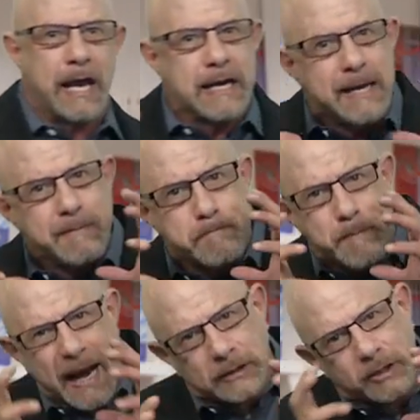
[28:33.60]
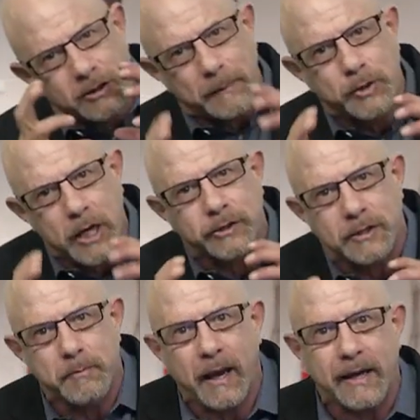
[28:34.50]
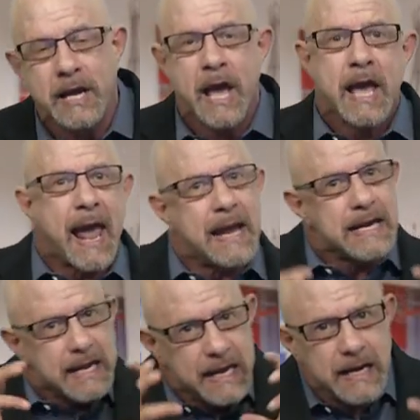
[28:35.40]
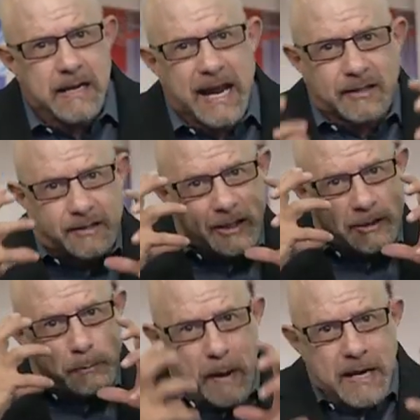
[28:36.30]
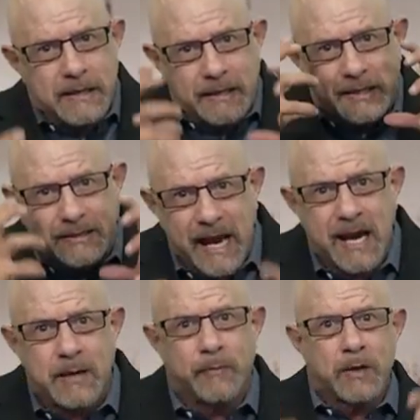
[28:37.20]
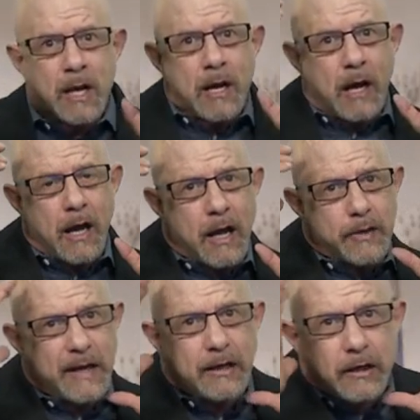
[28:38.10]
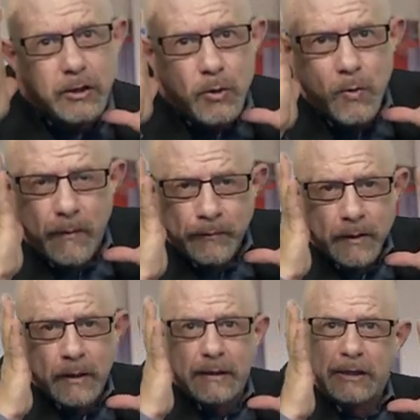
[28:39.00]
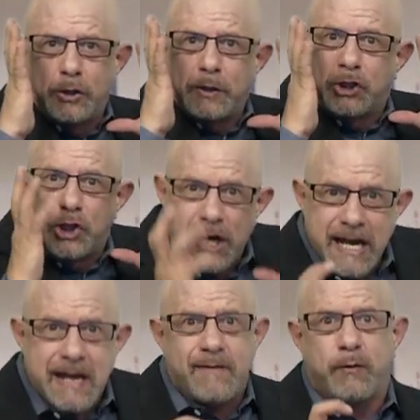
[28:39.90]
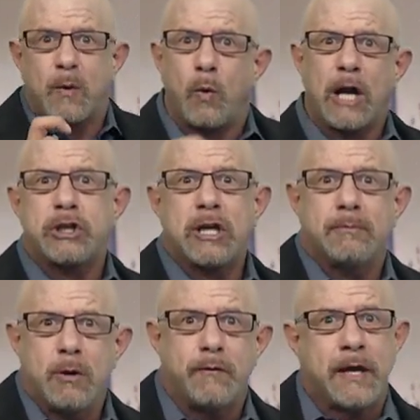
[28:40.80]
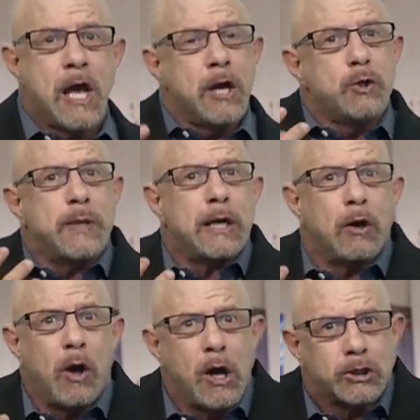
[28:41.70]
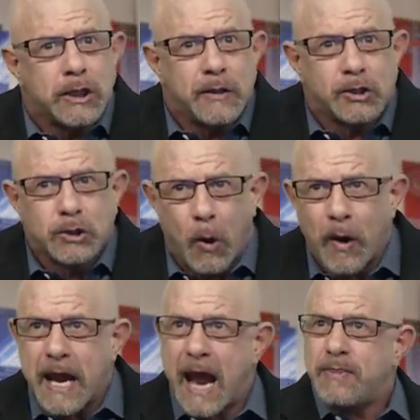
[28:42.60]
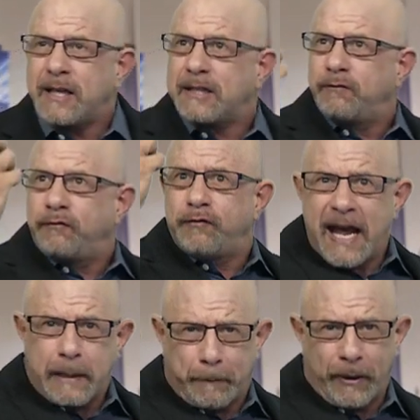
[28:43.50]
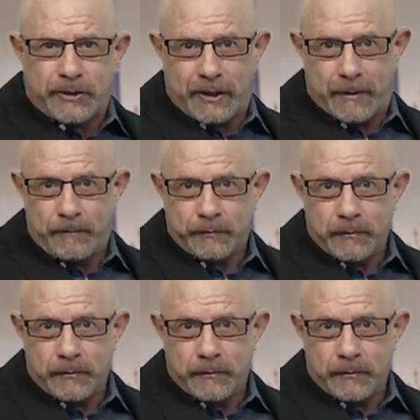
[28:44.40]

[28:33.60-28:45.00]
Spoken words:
and impact the subconscious mind. And in that suspended state that you achieve when watching a movie, you get lost in the story, and this fake person